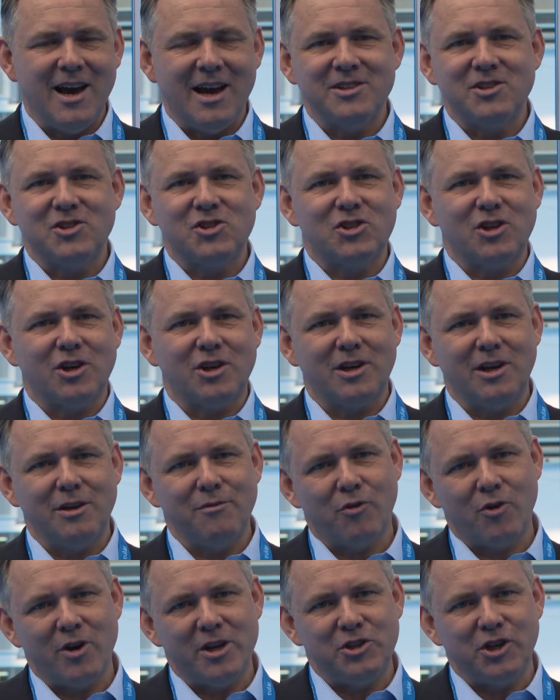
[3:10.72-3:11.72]
and certainly
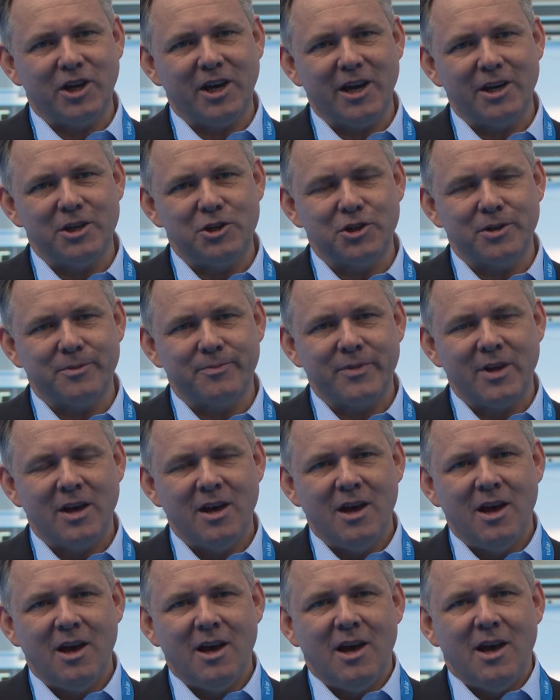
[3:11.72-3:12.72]
for education.
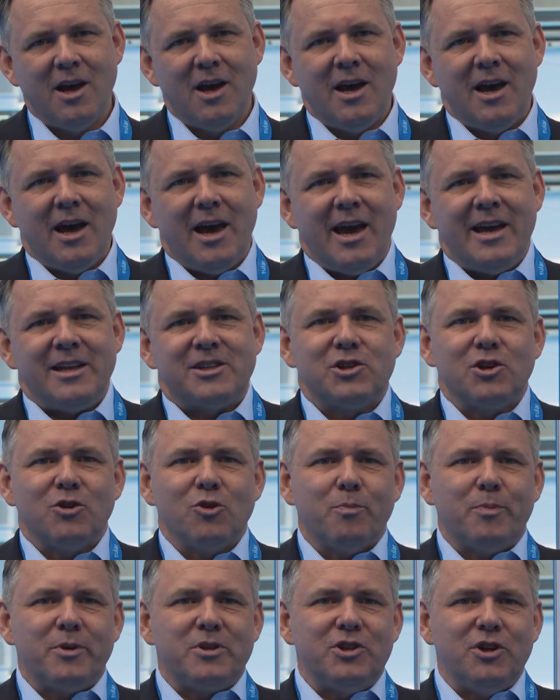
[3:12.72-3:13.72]
It's an
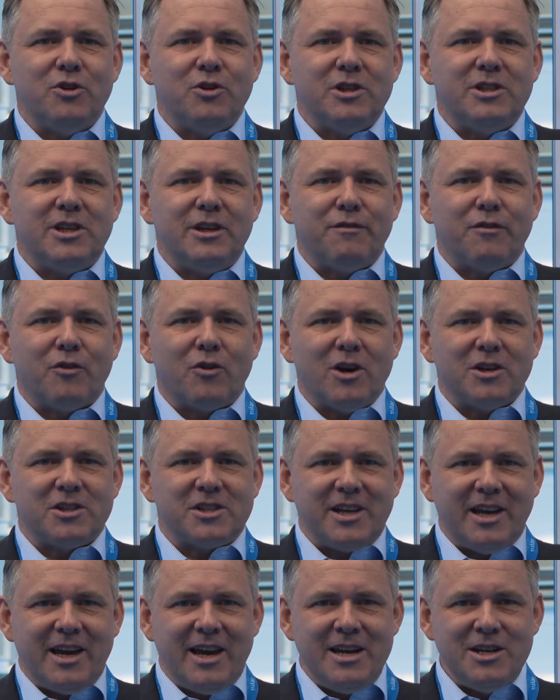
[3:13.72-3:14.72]
opportunity for us
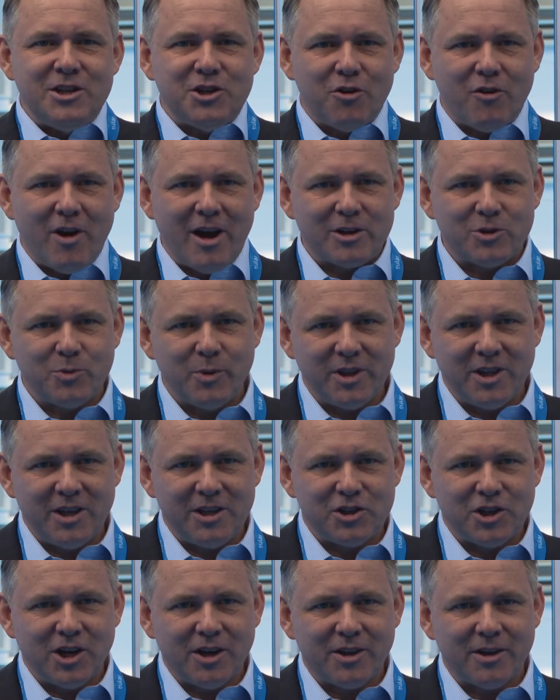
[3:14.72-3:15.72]
to interact with
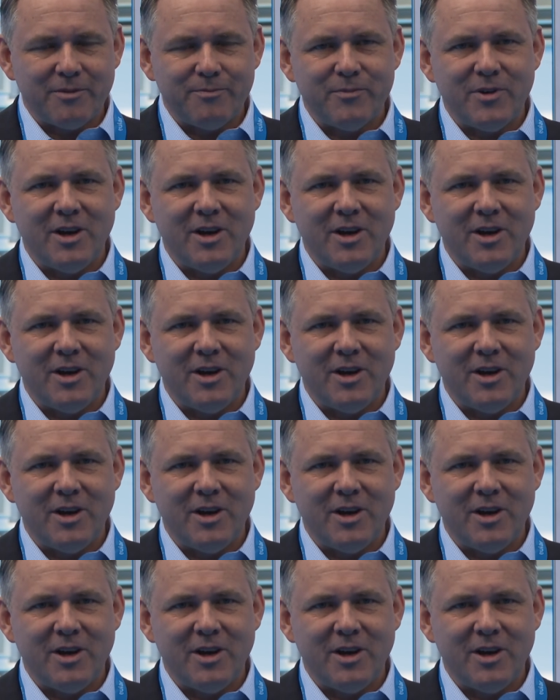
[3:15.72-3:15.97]
each other.